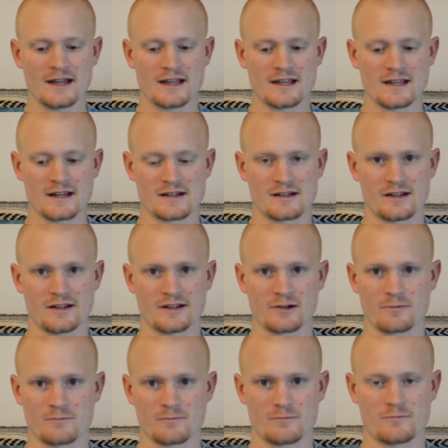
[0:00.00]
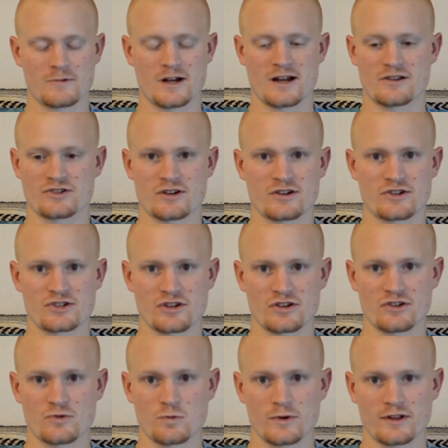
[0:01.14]
And like I was trying to show
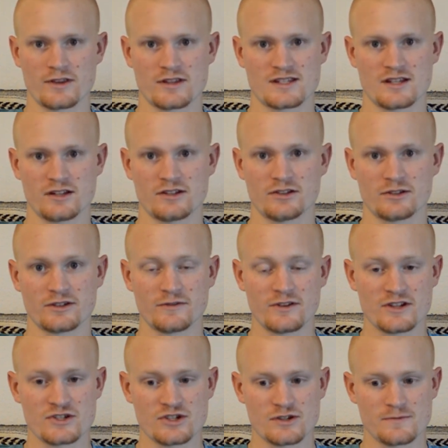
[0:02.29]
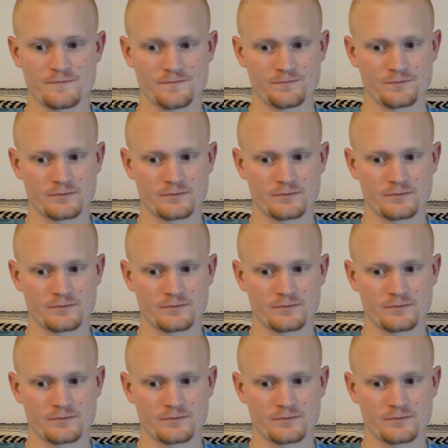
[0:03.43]
you with cellular division,